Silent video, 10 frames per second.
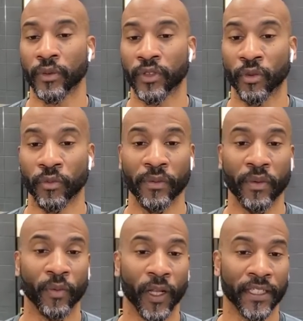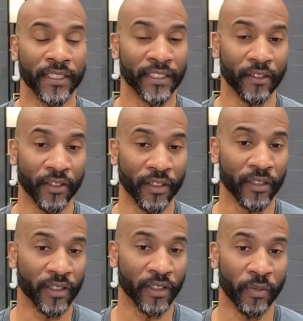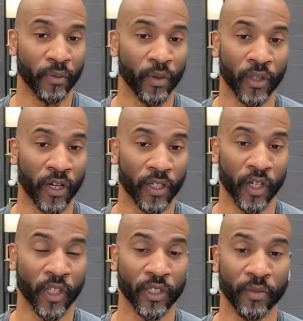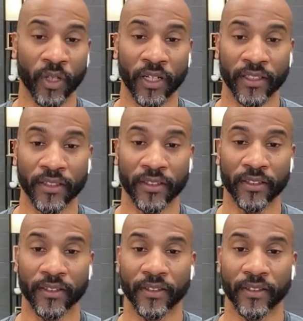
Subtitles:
So maybe Pilates is out there and the people aren't calling it Pilates.